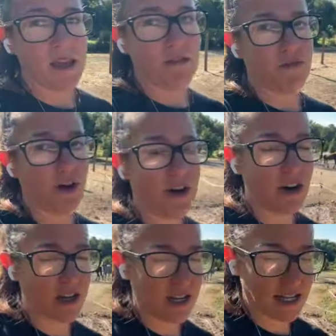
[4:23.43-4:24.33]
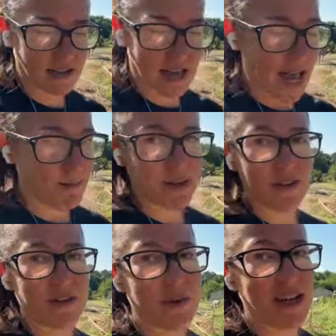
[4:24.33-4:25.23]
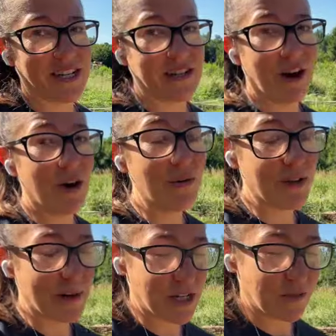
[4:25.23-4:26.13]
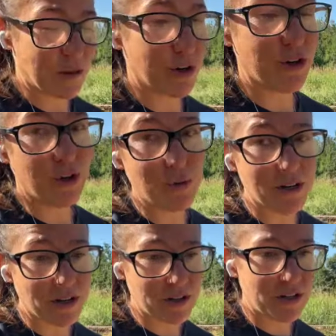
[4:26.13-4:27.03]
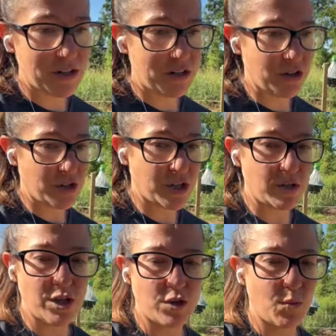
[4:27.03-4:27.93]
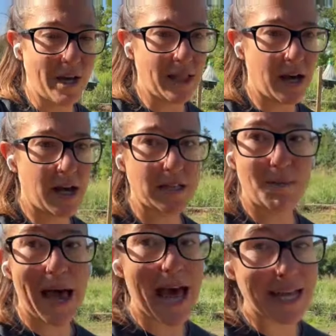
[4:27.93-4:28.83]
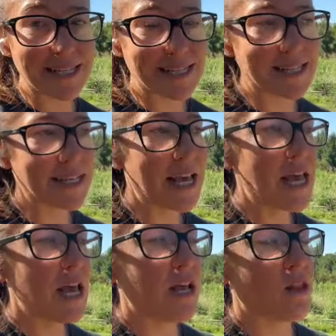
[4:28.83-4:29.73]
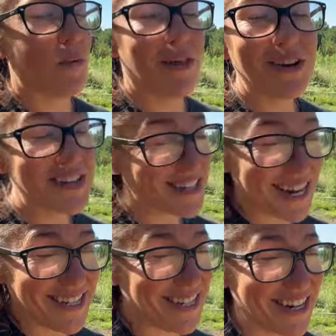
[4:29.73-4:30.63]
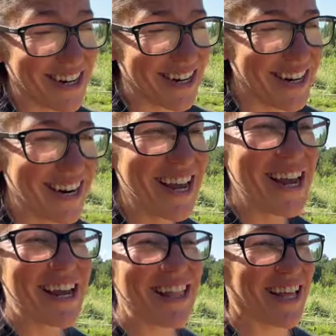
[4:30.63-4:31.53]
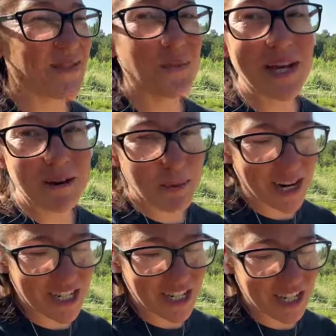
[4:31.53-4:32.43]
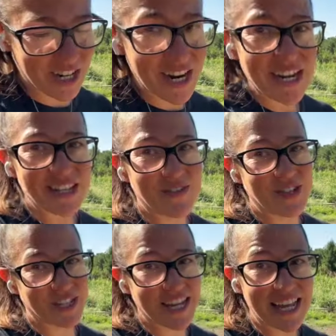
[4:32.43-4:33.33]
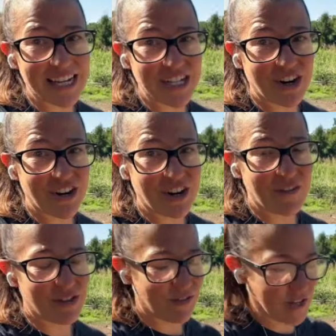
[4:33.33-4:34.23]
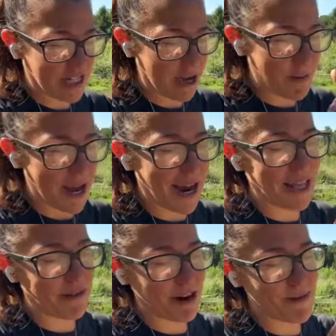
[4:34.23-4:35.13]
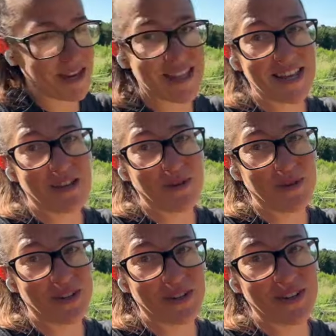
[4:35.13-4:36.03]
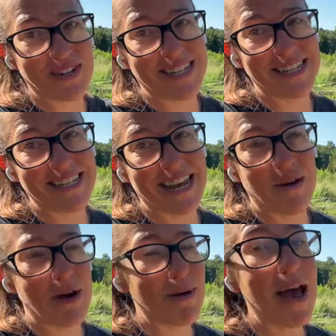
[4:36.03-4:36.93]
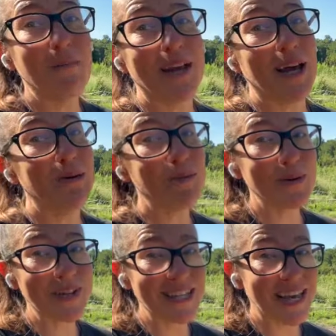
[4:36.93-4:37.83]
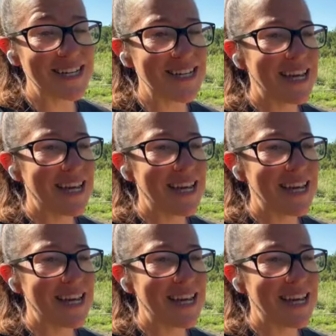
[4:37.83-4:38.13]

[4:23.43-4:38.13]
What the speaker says: Fall gardening is absolutely the way to go, especially if you're a new gardener. There's just way less pests. The weather is nicer, less weed pressure. So if you're just going to get into gardening for the first time, I highly recommend that you start your seeds now. I'm happy to help you in that.